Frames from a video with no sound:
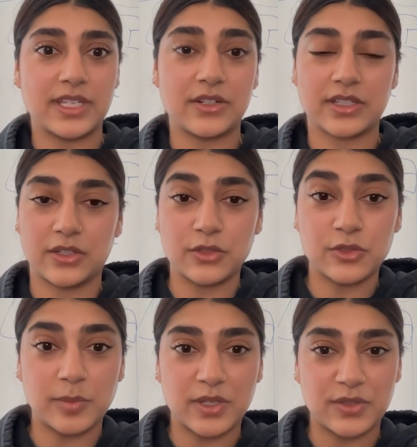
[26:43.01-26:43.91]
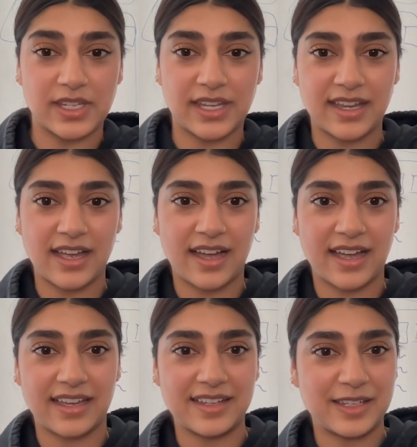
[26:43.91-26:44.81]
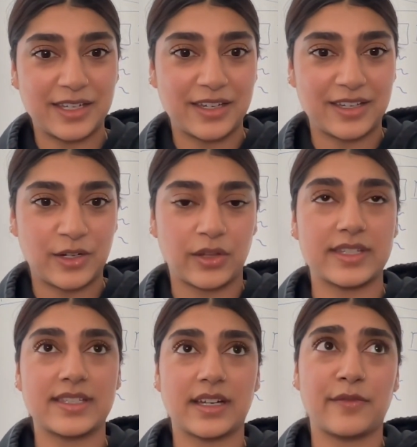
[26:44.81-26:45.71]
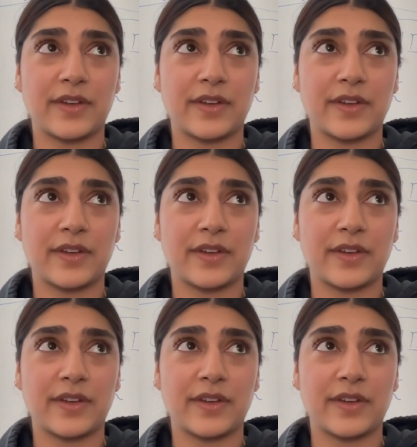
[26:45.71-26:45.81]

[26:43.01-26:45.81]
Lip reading: Here's how you should be using AI and all this stuff.